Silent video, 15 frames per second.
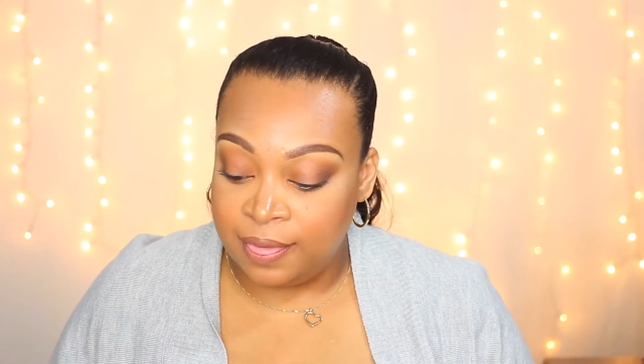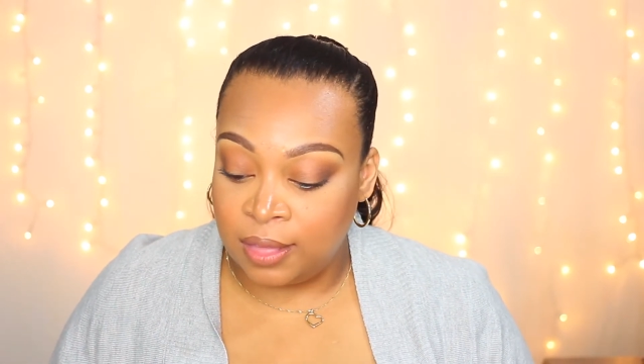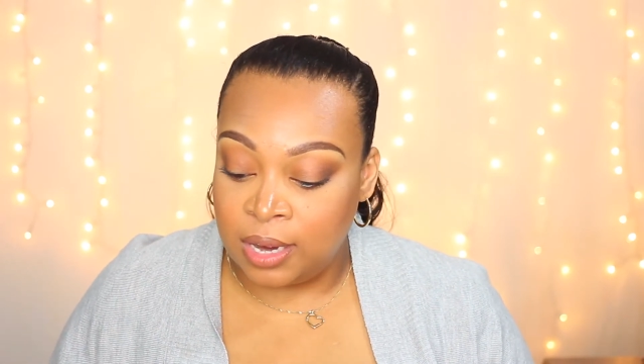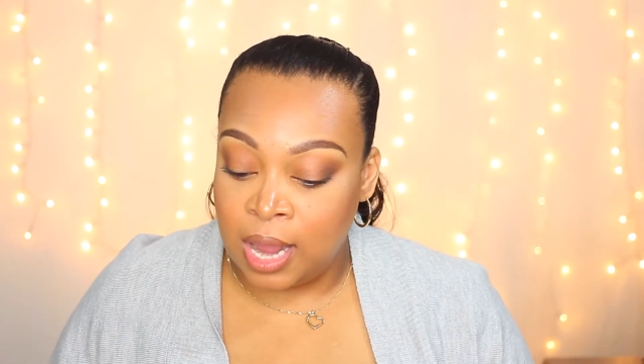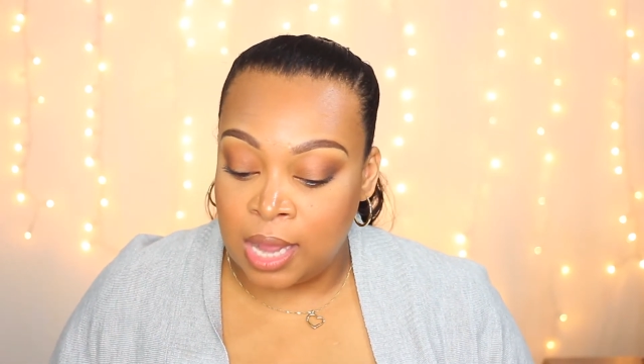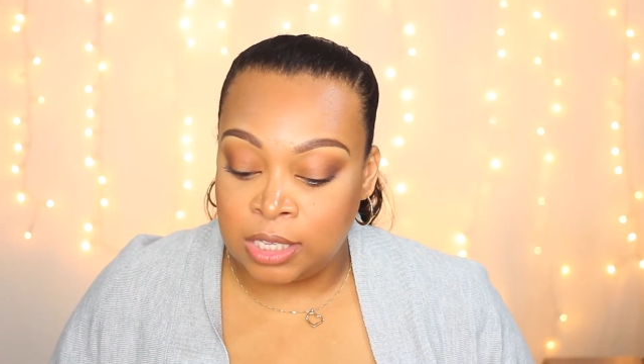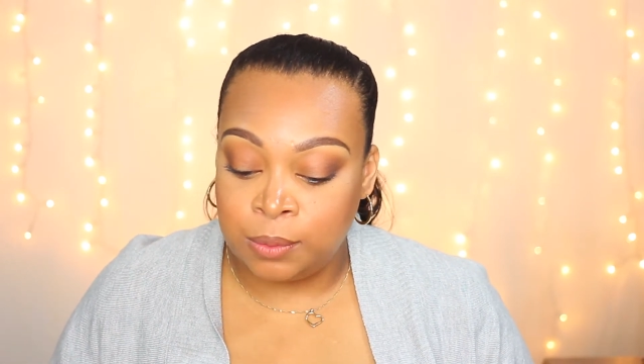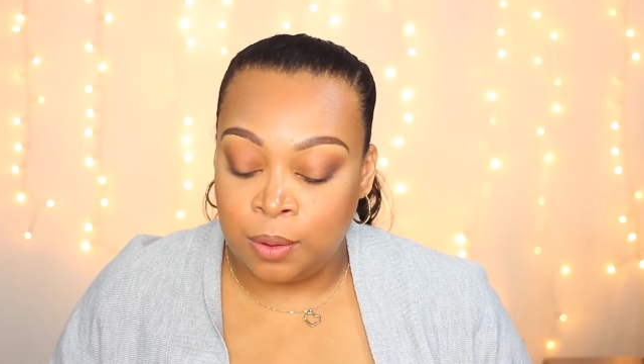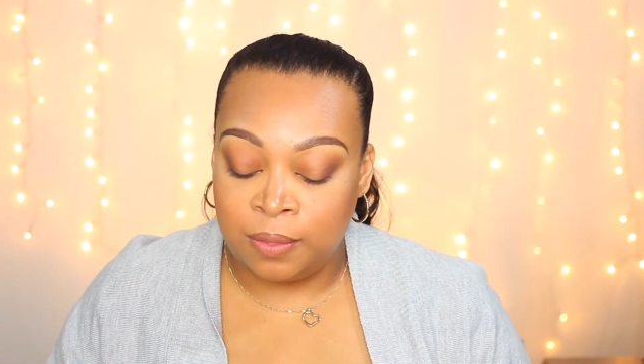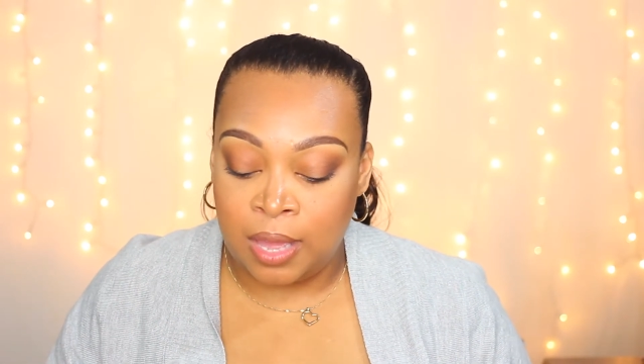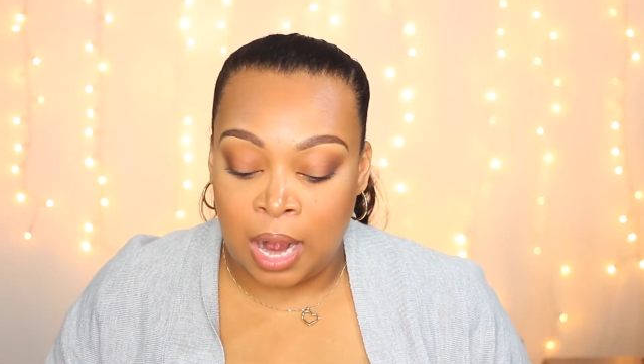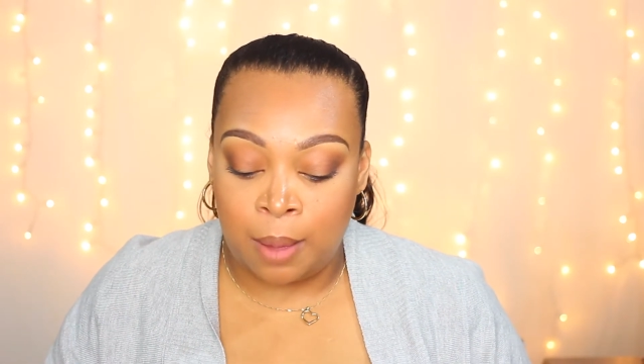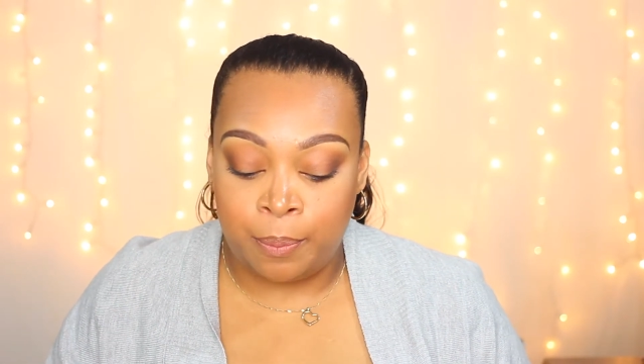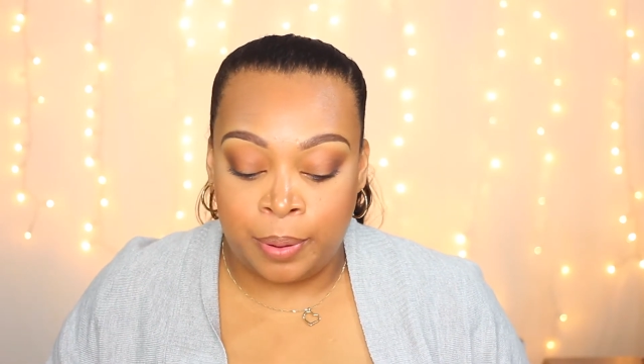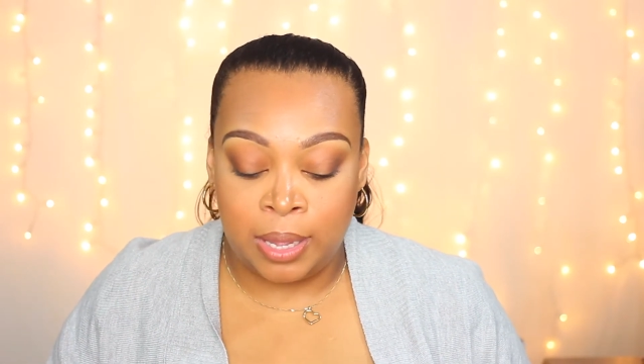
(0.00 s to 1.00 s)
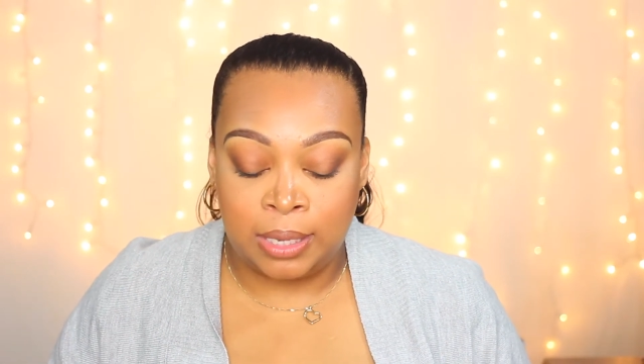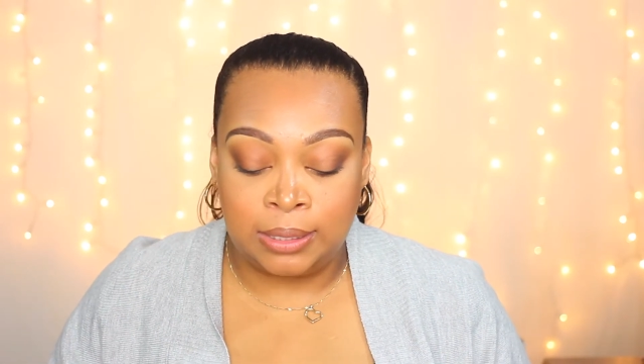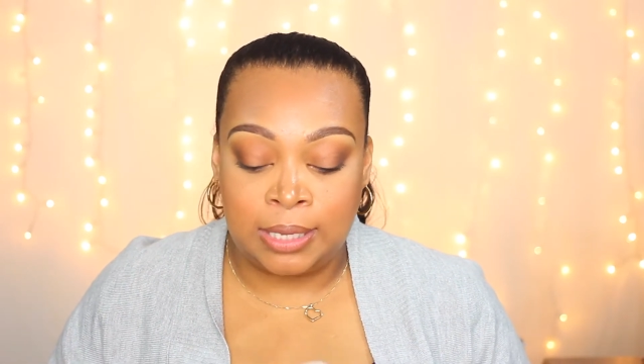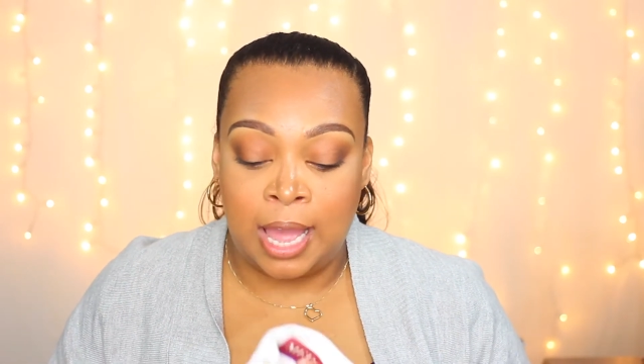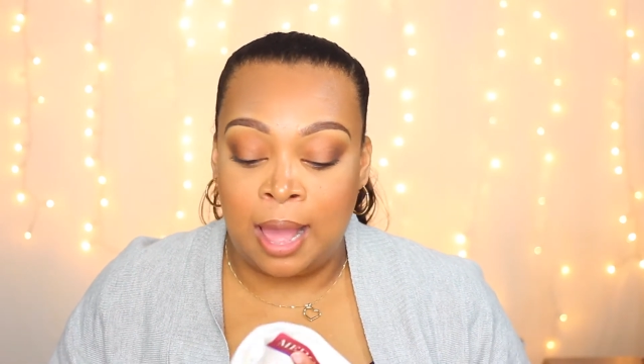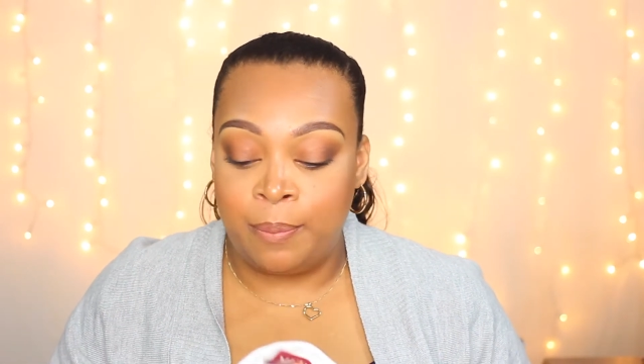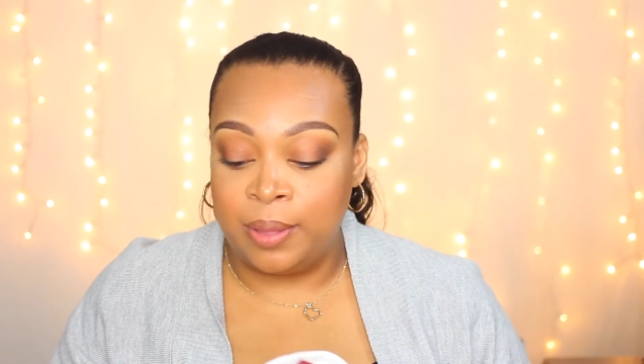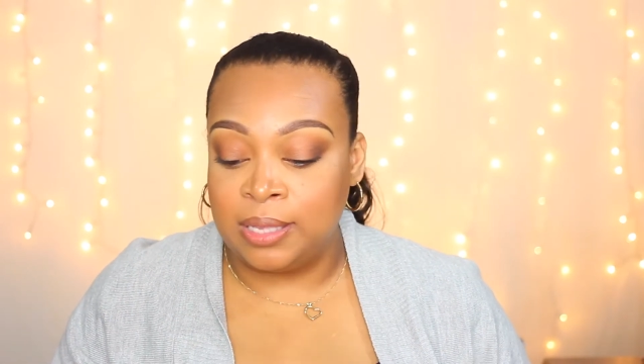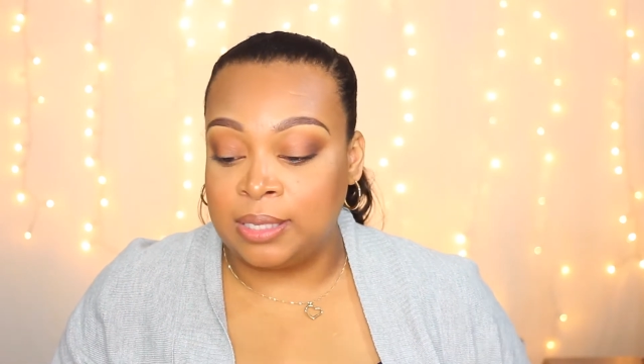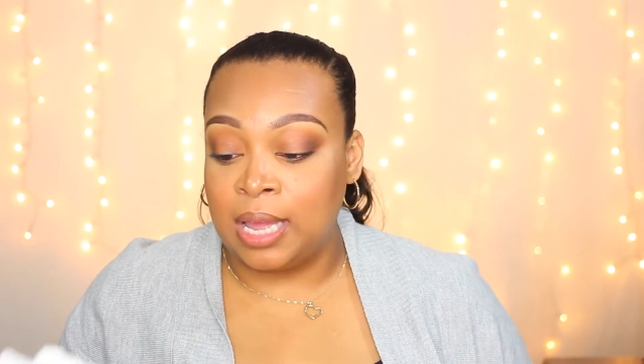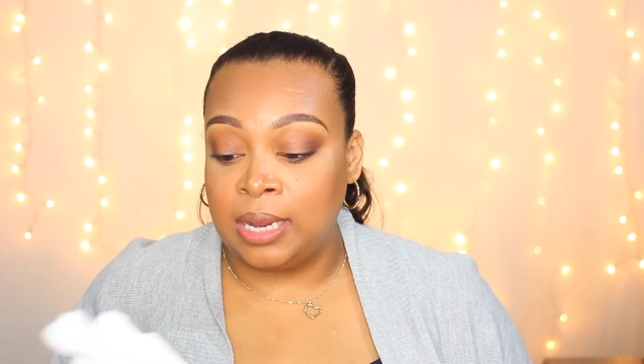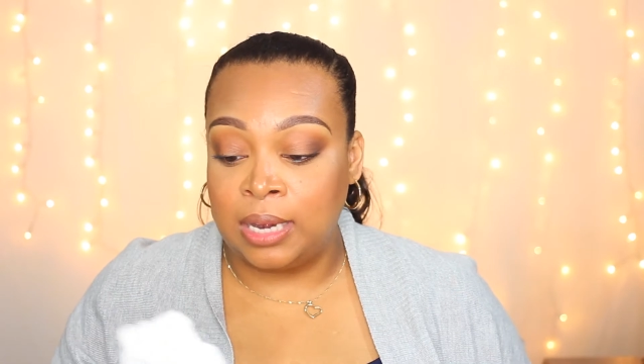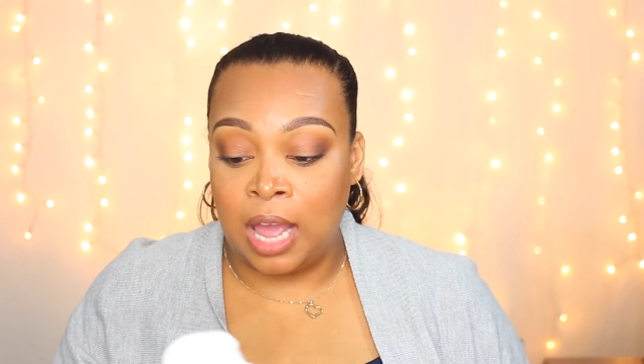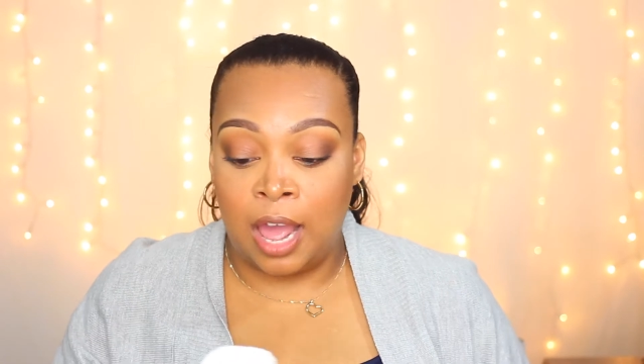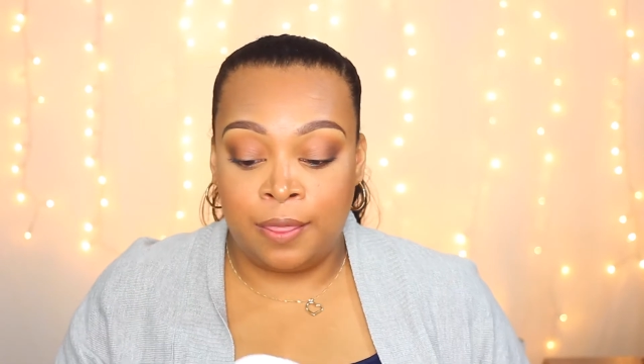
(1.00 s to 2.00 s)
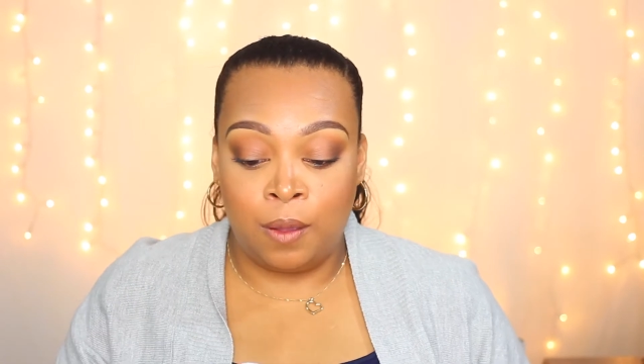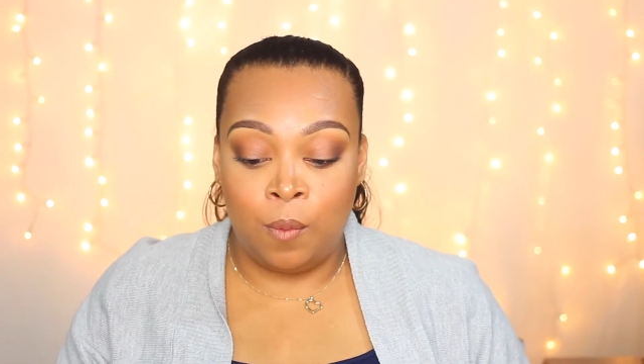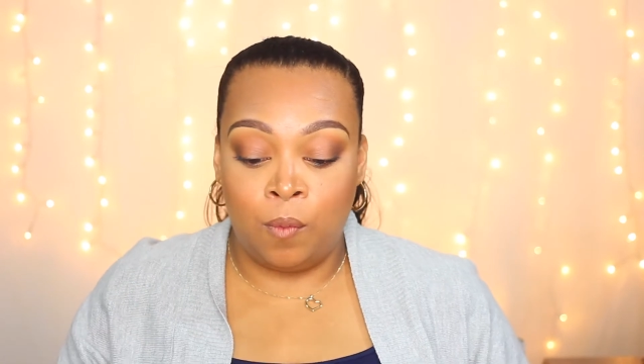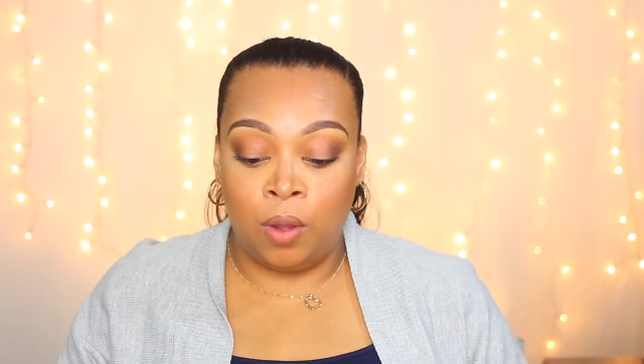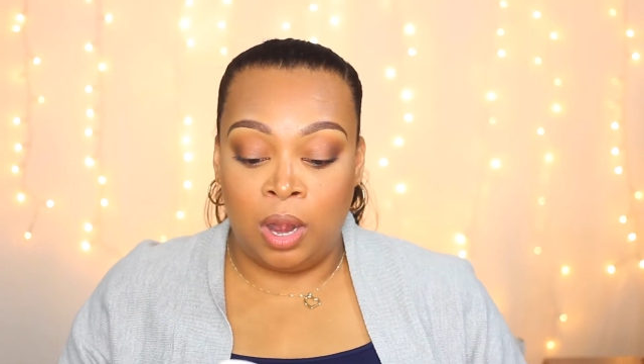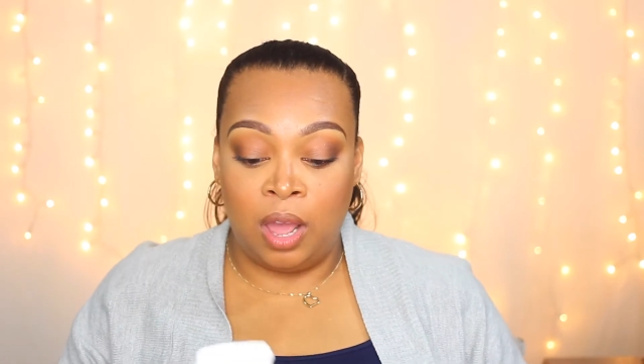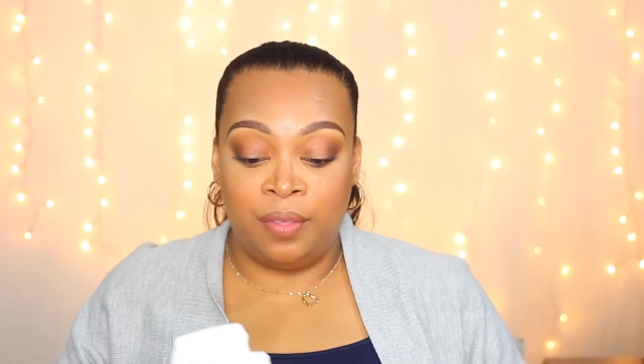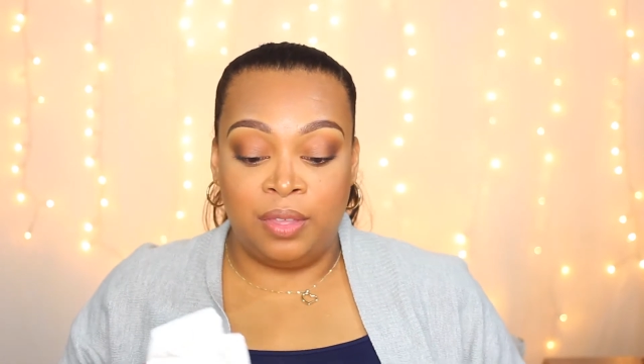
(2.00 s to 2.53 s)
The next one that I picked up is another one